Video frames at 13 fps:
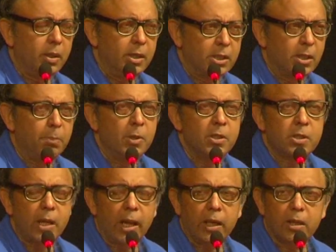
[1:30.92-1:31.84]

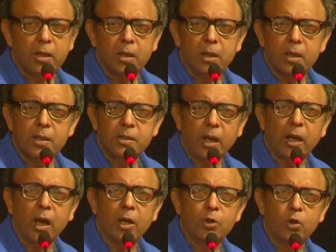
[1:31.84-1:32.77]
disciplines like
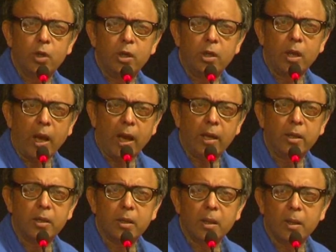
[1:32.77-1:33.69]
psychiatry
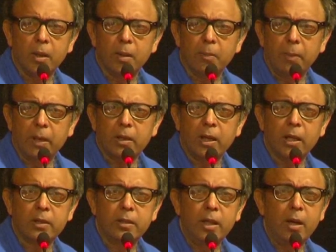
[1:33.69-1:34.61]
and mental
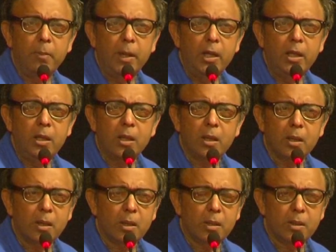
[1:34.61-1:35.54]
health, there are many
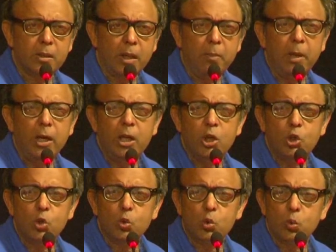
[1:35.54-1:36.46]

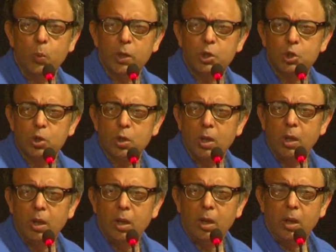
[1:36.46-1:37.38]
issues which
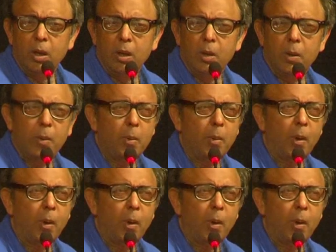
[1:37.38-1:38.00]
are